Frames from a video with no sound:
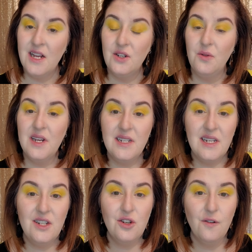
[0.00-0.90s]
So this
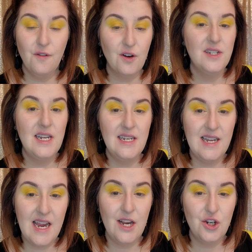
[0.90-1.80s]
is your first
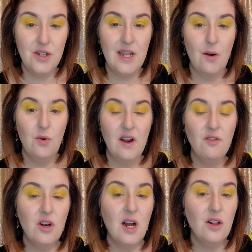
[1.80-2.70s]
indication that
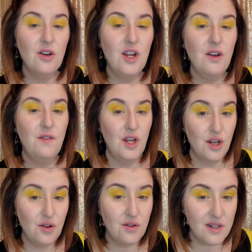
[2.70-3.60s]
whatever color you've
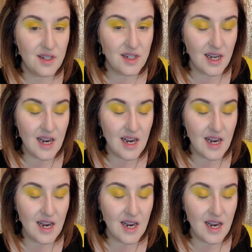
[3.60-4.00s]
used